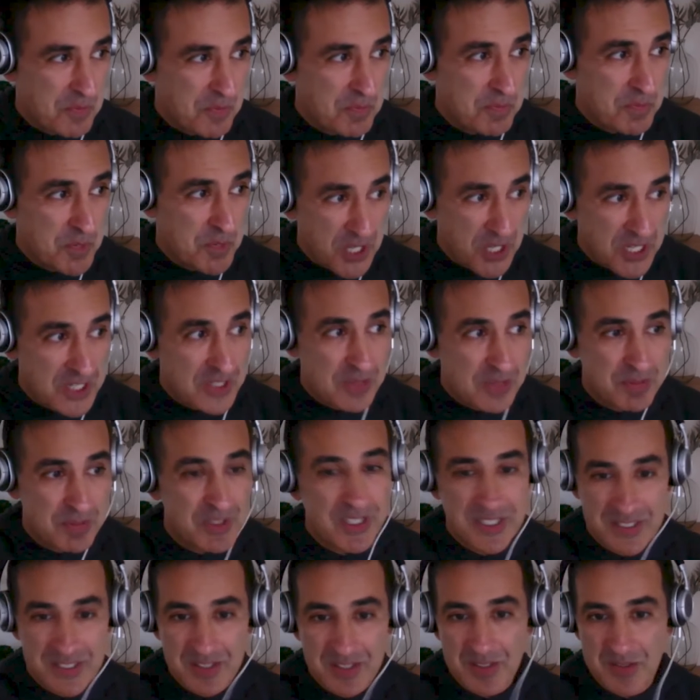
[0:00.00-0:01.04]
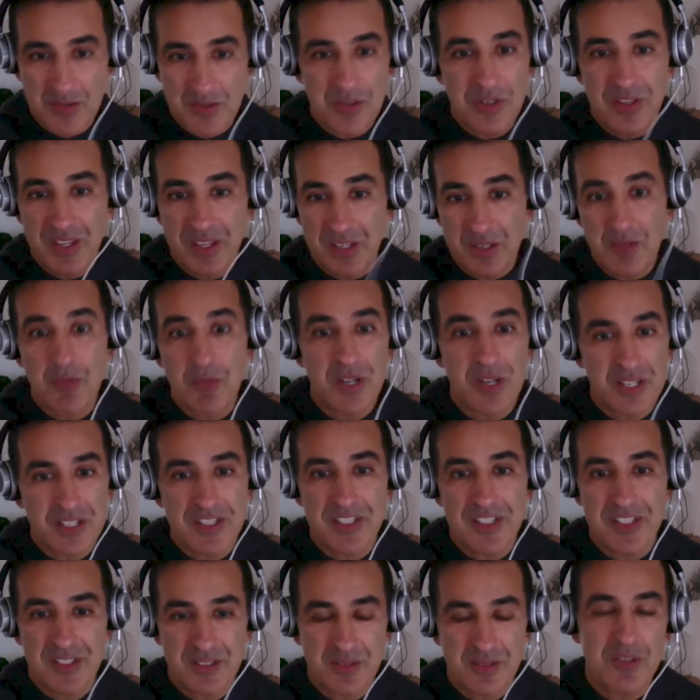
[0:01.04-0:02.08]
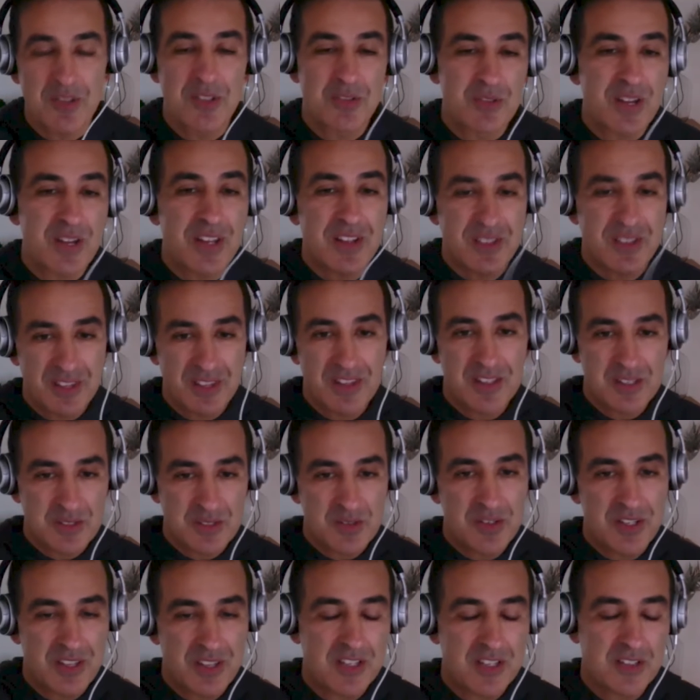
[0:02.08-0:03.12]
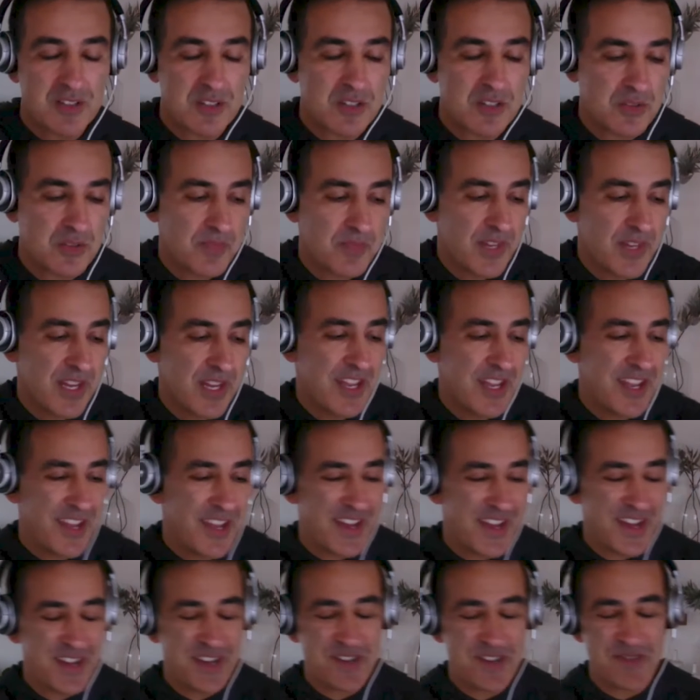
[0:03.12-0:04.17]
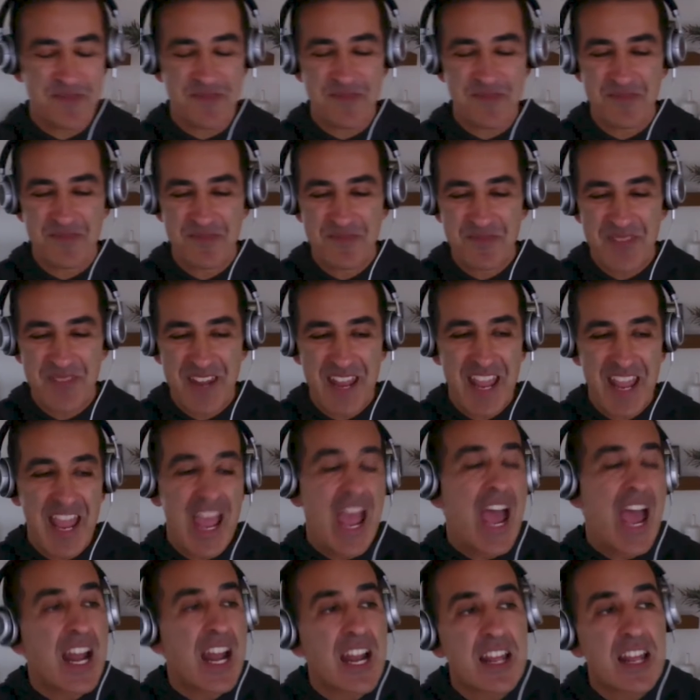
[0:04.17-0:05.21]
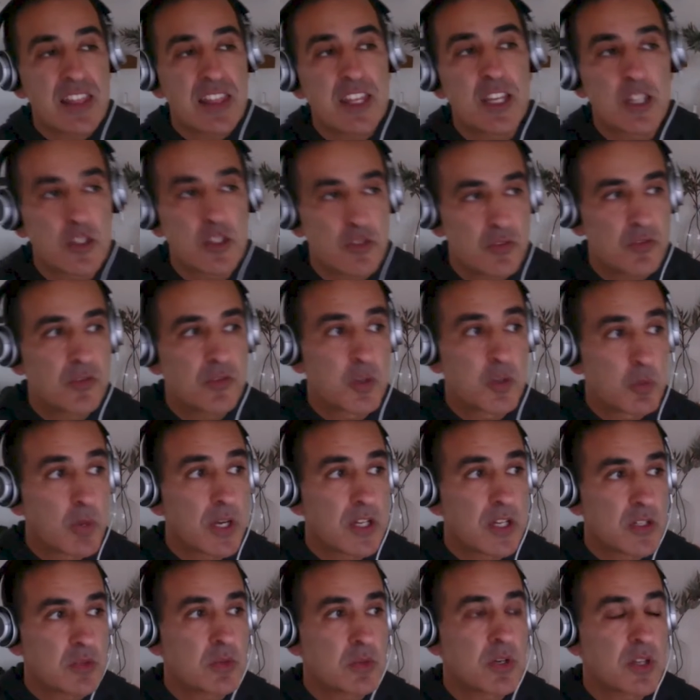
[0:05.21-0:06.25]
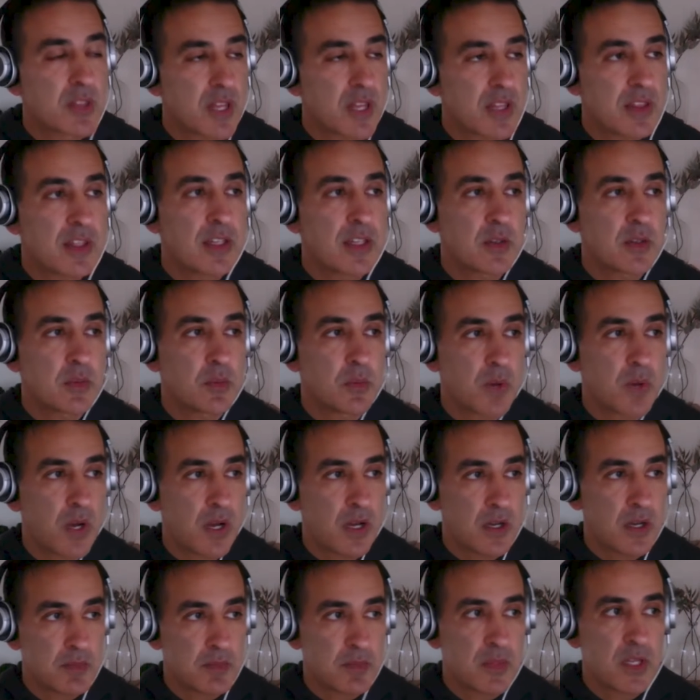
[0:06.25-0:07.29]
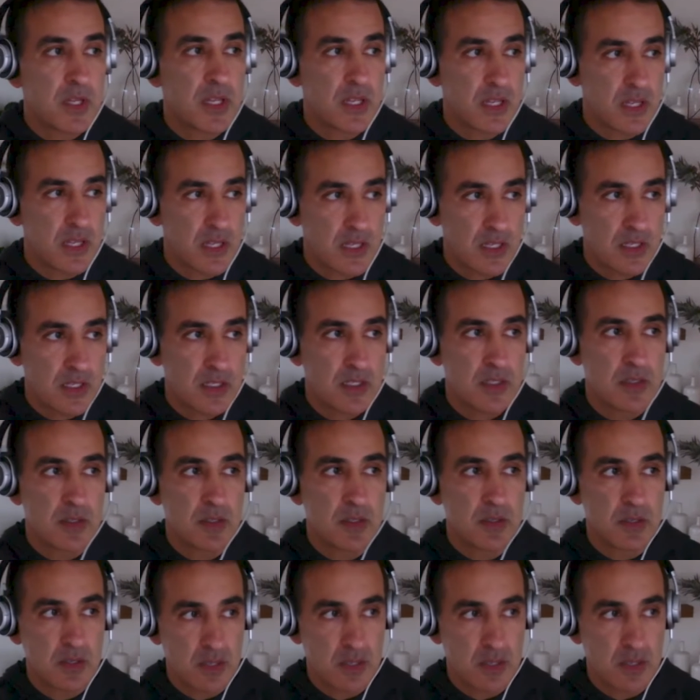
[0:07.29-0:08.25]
put into place the story that you want to see in the world rather than the story that you don't. And I think, for what it's worth, I think in